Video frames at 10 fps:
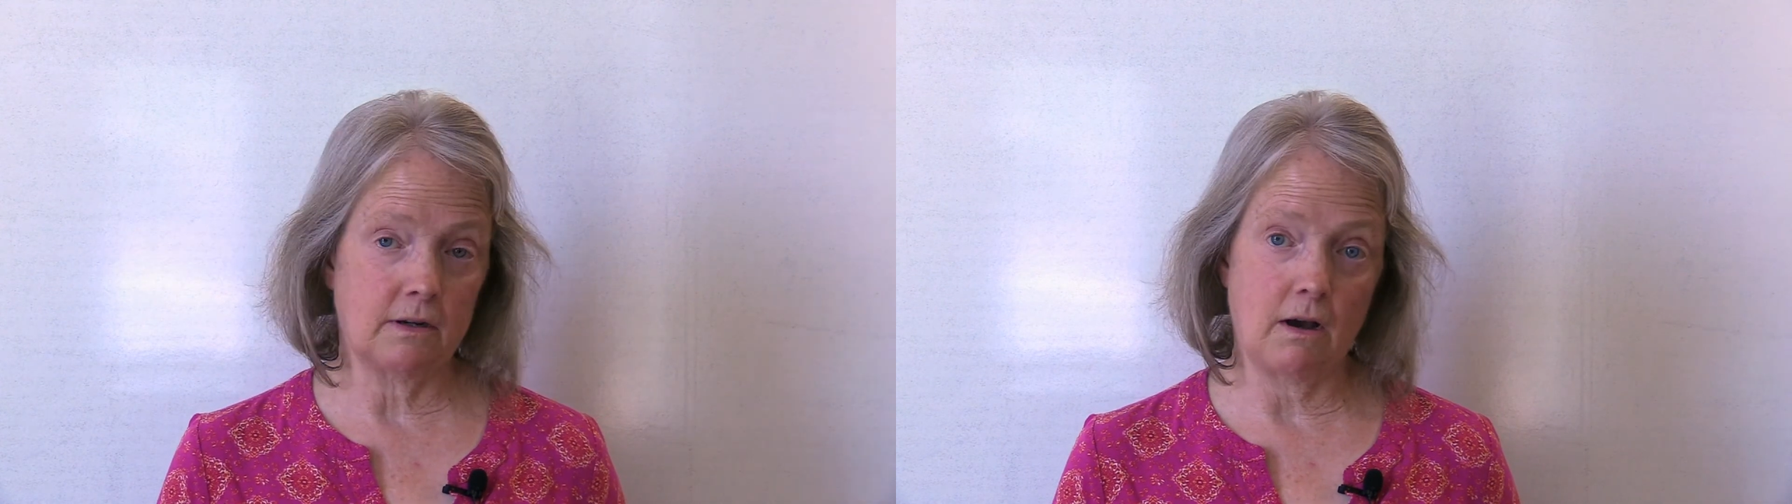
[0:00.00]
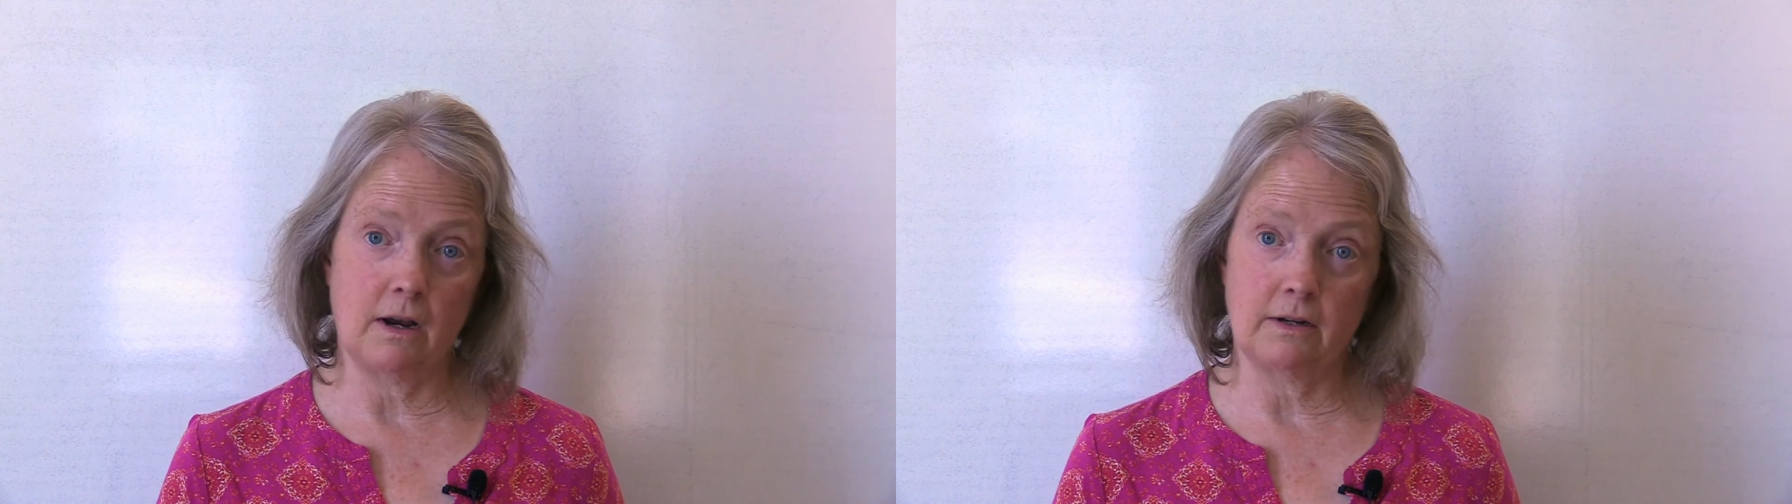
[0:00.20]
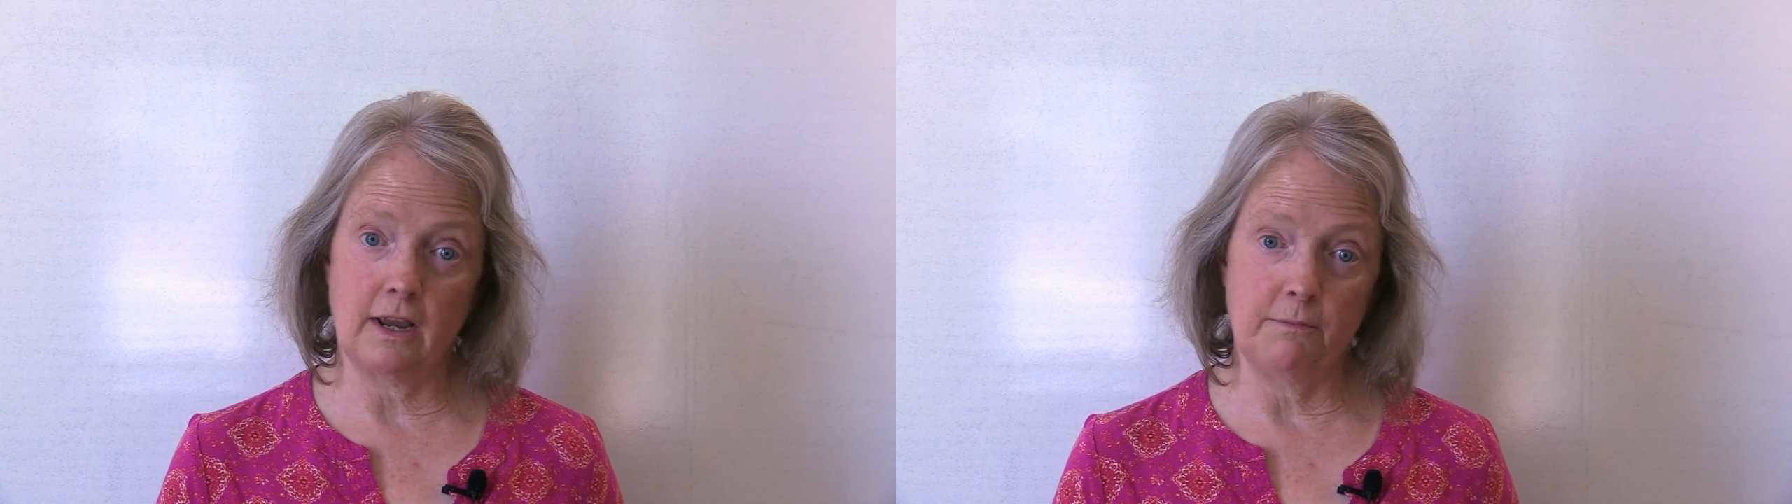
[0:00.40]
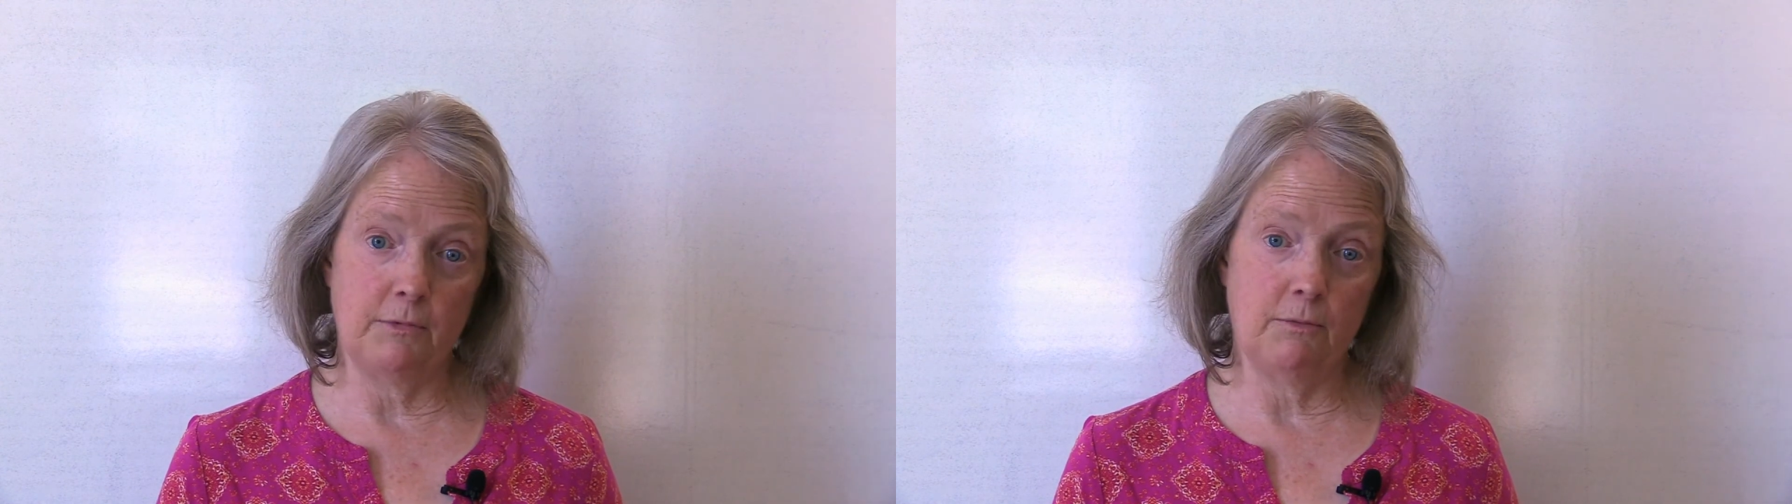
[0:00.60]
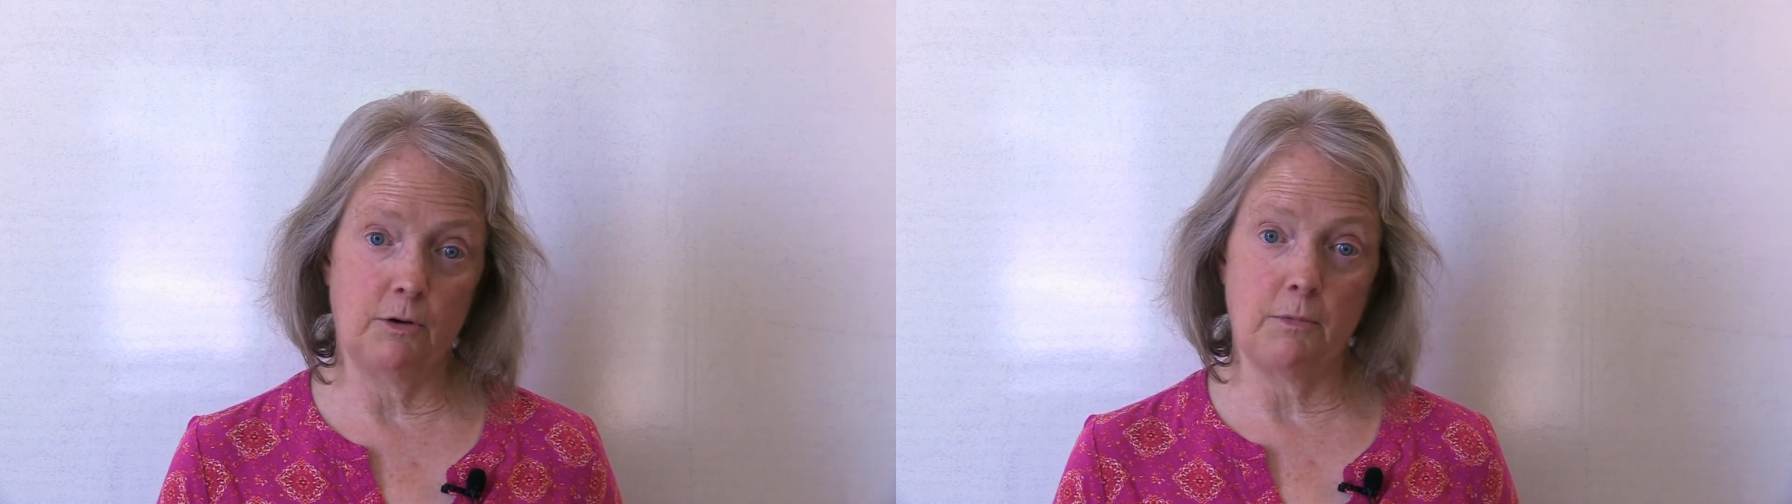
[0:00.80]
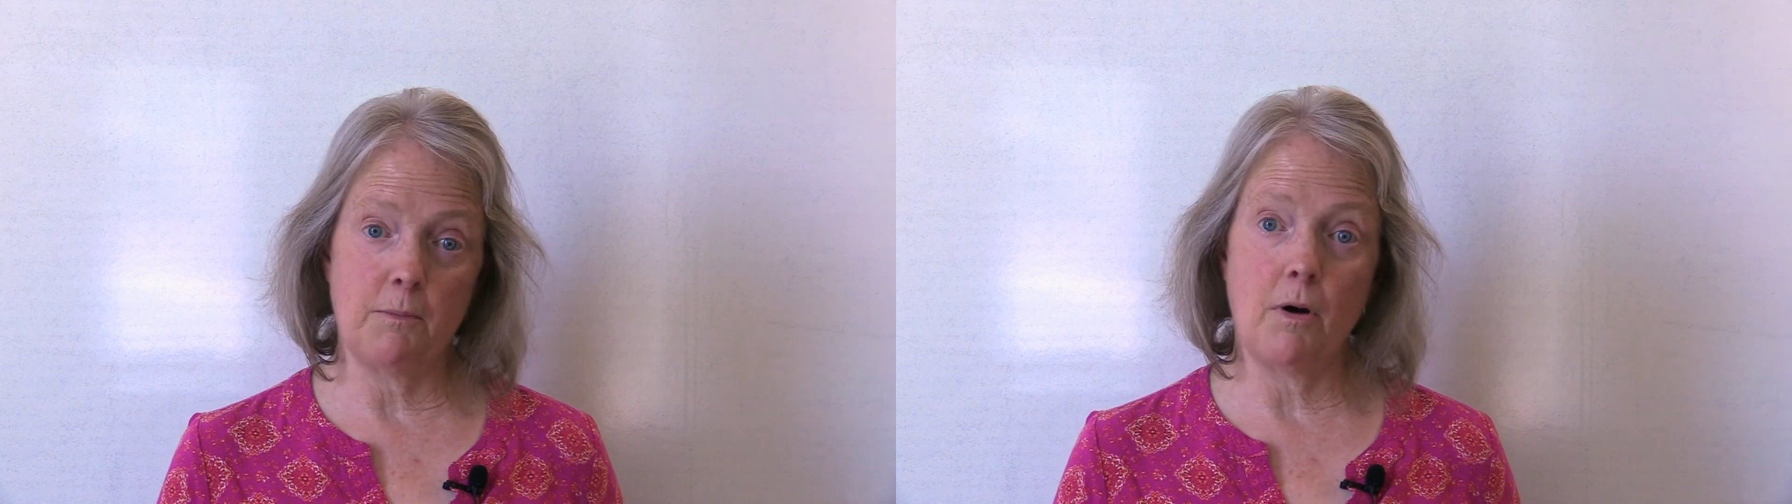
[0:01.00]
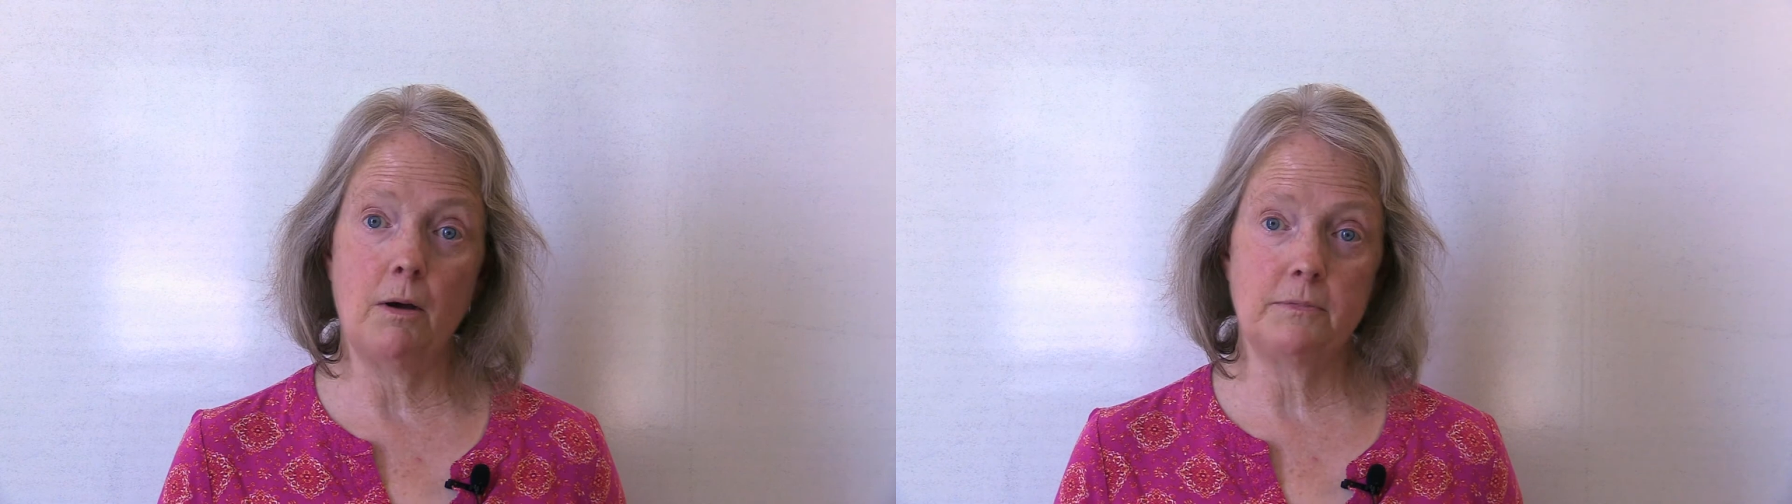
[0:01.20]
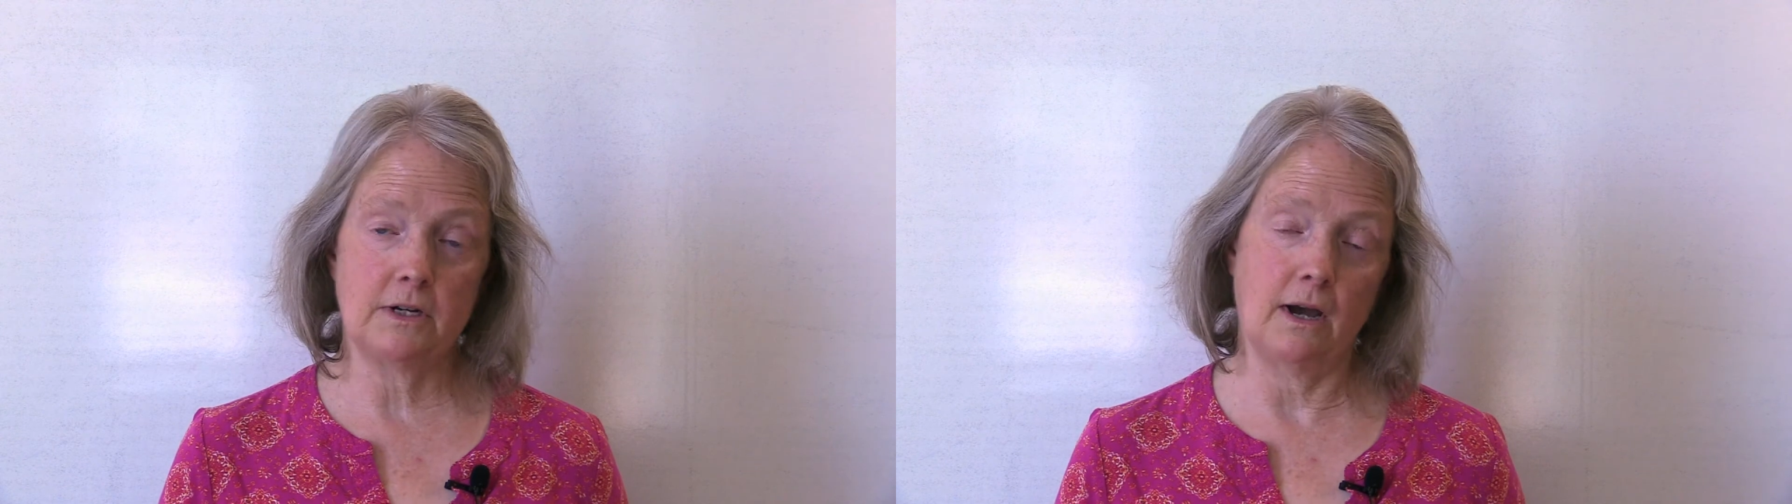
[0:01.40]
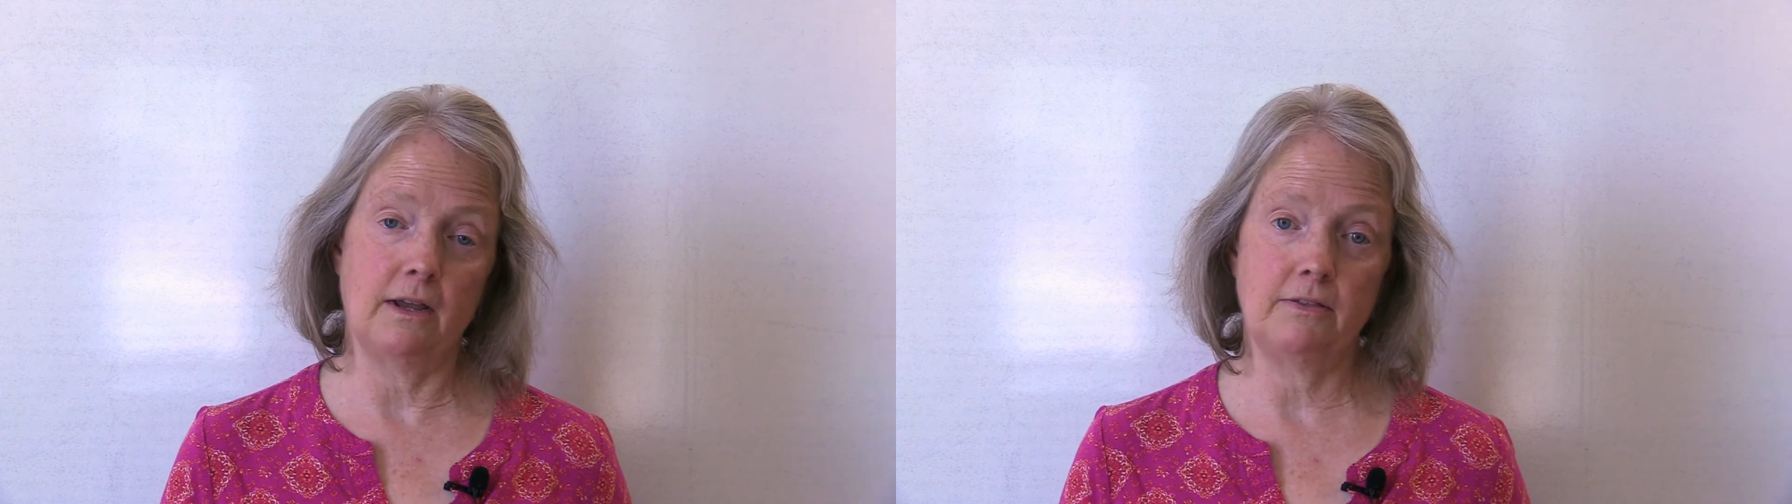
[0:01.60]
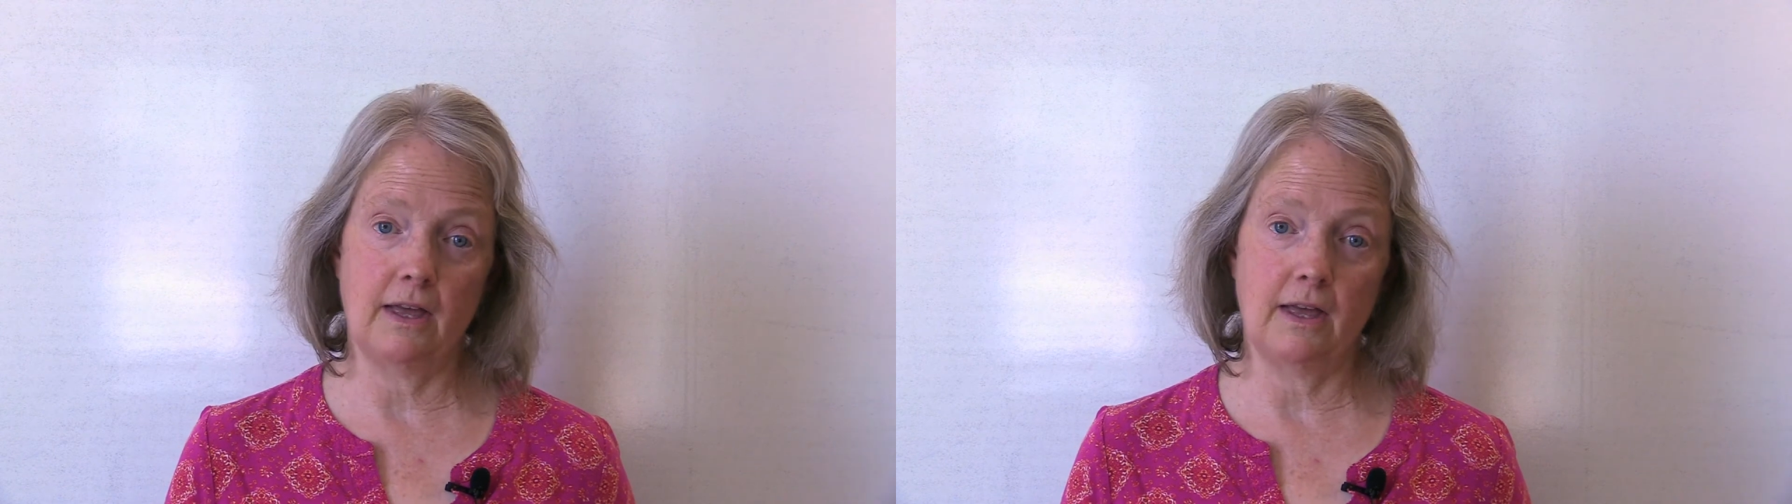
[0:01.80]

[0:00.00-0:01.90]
God gave me when my mom died,